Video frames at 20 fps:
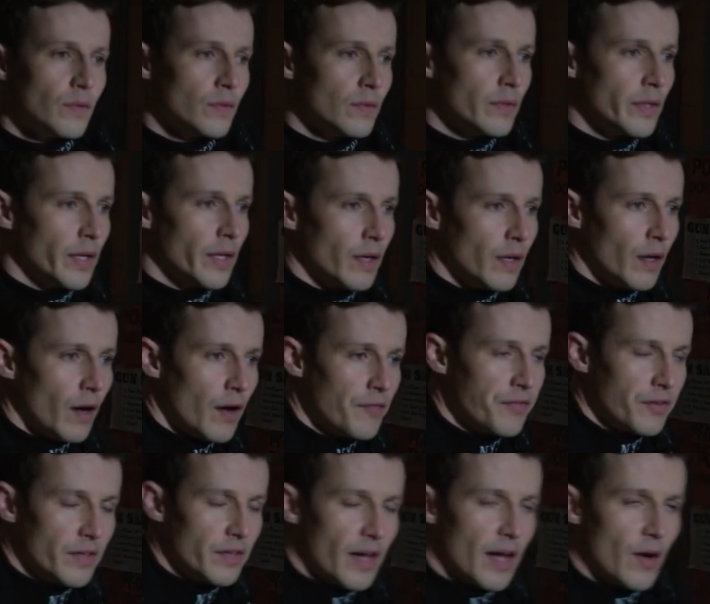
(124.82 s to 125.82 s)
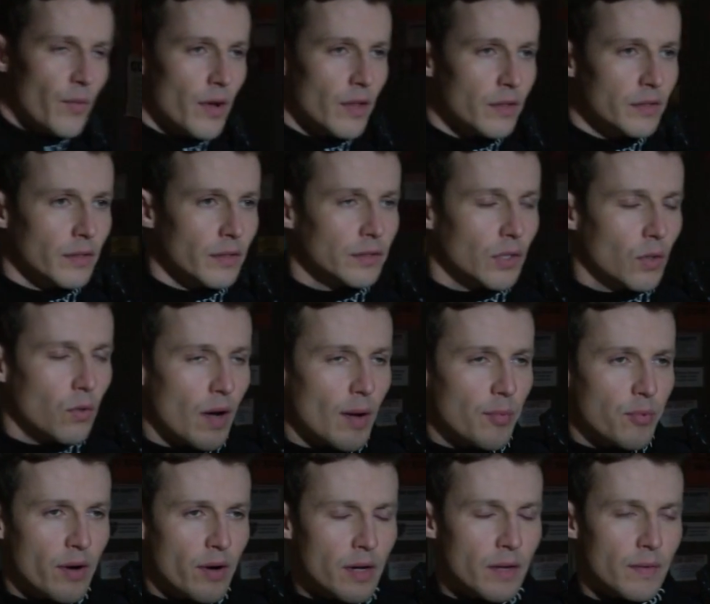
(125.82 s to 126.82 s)
They're gonna offer Cantwell a deal to
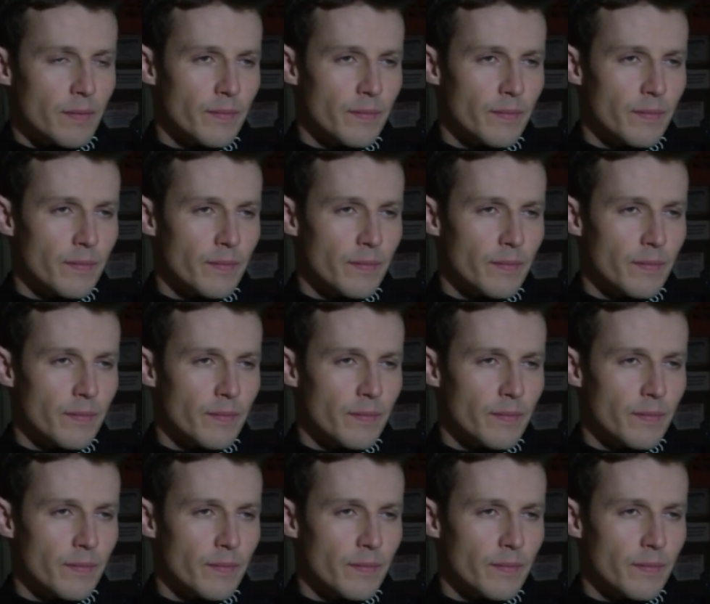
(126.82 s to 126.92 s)
cooperate?